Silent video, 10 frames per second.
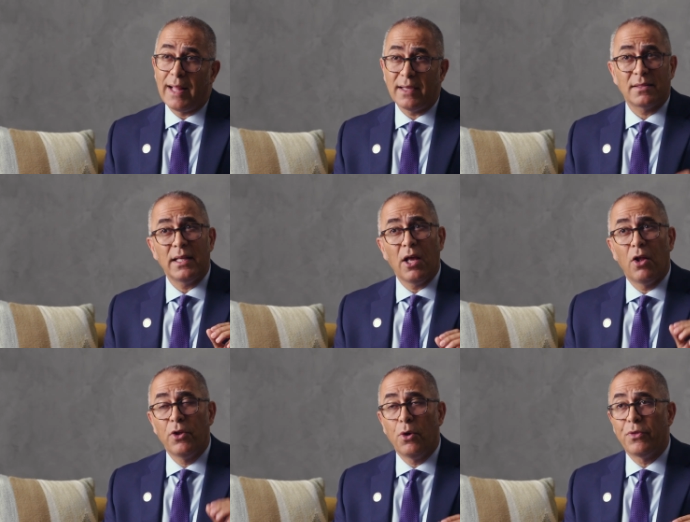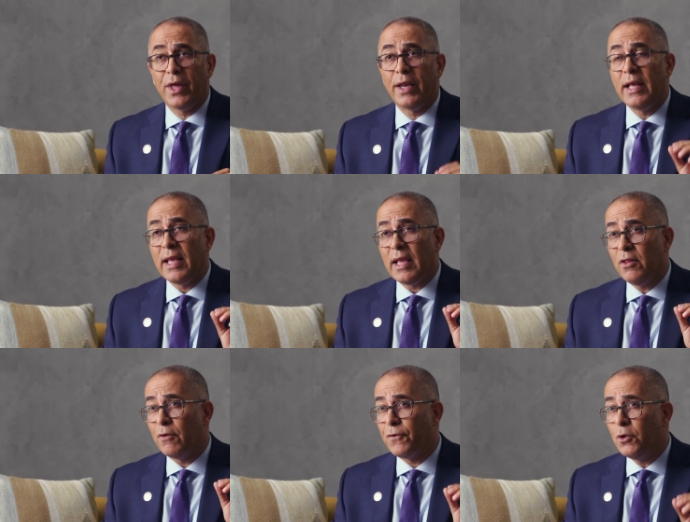Lastly, I'll note that
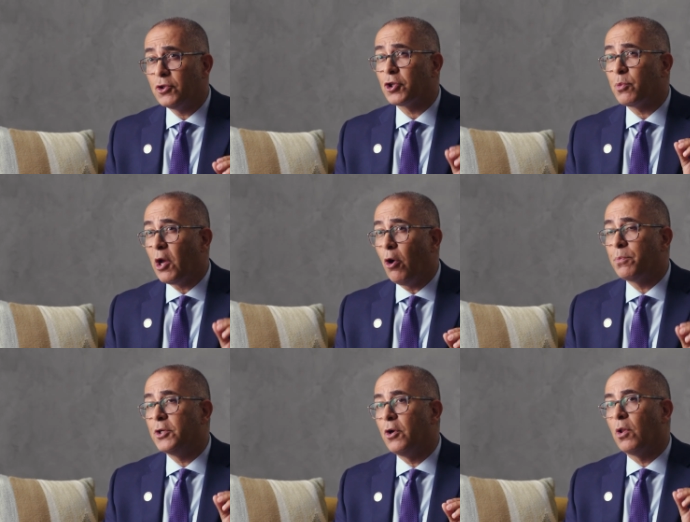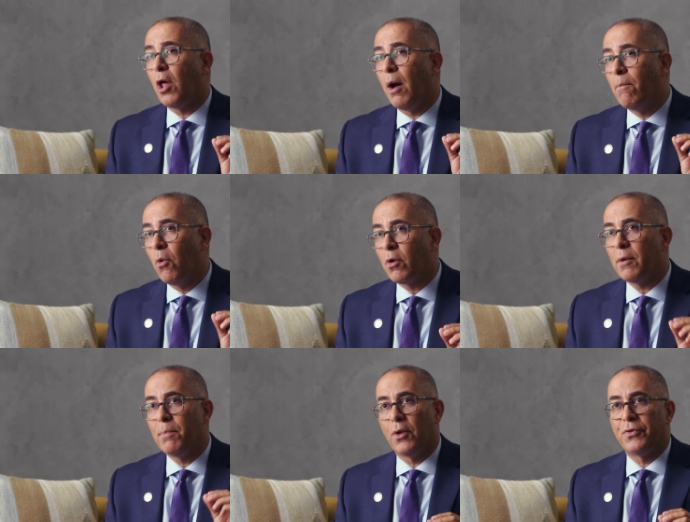in the future, we hope to know a lot more
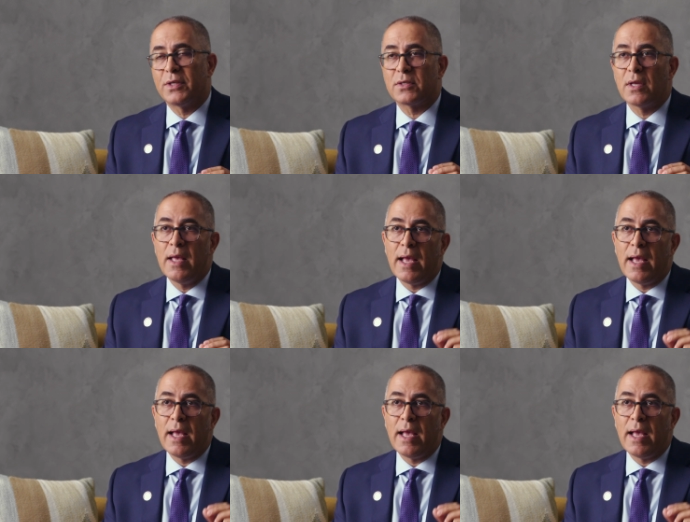about this